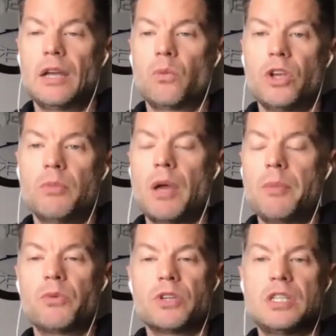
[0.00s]
and what you might
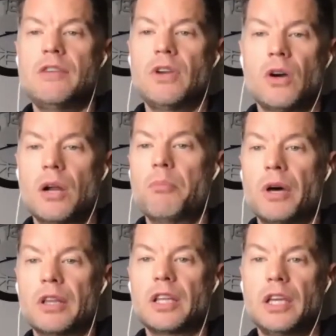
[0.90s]
be receiving on a
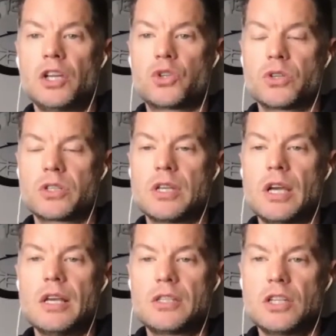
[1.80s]
monthly interest
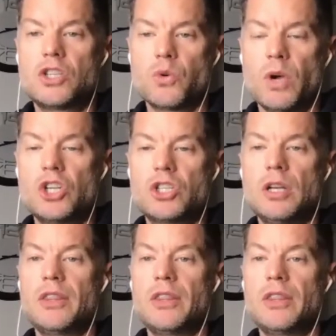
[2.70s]
situation.